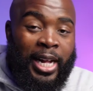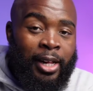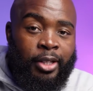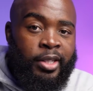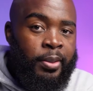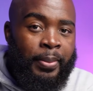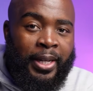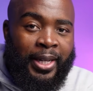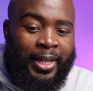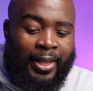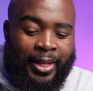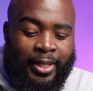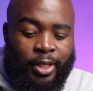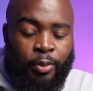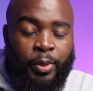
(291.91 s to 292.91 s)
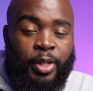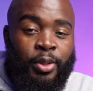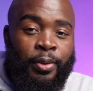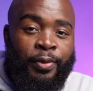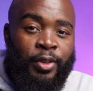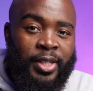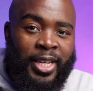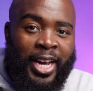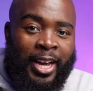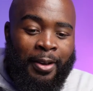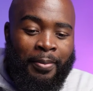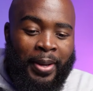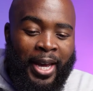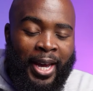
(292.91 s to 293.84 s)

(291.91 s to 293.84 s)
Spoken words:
ultimately that's a waste of your time,